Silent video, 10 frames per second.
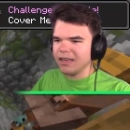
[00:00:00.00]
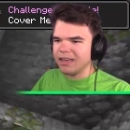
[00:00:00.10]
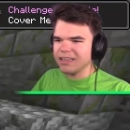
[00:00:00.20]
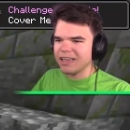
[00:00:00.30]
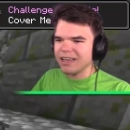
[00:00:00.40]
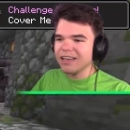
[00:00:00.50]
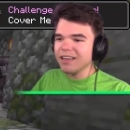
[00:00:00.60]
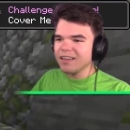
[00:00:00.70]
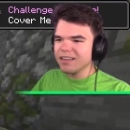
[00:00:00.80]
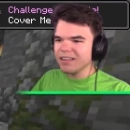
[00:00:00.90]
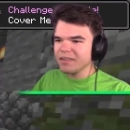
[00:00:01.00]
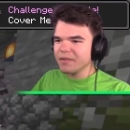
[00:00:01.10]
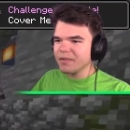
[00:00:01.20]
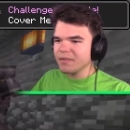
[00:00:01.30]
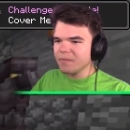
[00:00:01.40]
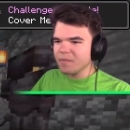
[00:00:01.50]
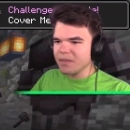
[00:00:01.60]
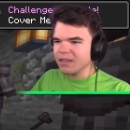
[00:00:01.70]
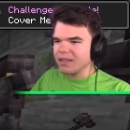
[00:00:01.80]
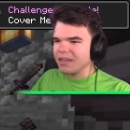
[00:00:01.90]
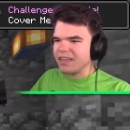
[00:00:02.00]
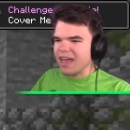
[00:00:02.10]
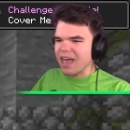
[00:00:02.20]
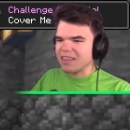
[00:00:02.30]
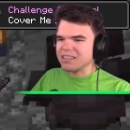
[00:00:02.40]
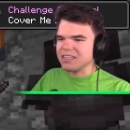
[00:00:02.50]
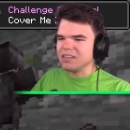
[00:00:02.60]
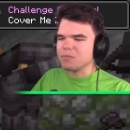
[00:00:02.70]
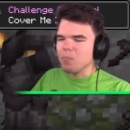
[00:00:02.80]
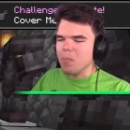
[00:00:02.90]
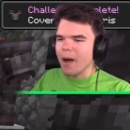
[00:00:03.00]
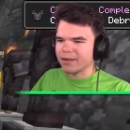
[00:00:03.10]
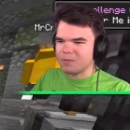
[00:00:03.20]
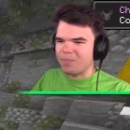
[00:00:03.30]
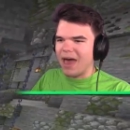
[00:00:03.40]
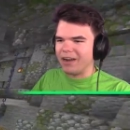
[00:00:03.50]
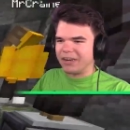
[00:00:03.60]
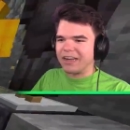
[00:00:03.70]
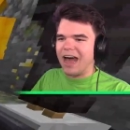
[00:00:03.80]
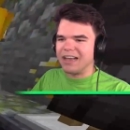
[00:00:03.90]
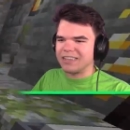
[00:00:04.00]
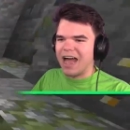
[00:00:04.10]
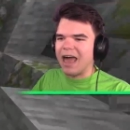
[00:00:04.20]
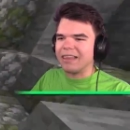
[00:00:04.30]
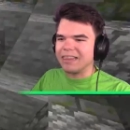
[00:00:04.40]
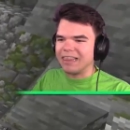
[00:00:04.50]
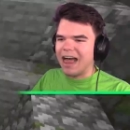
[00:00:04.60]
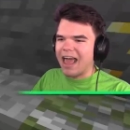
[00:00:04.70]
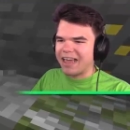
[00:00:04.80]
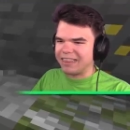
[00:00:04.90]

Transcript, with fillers: an increase on the dirt one for this sure. yeah, this is much yet. better, guys. I like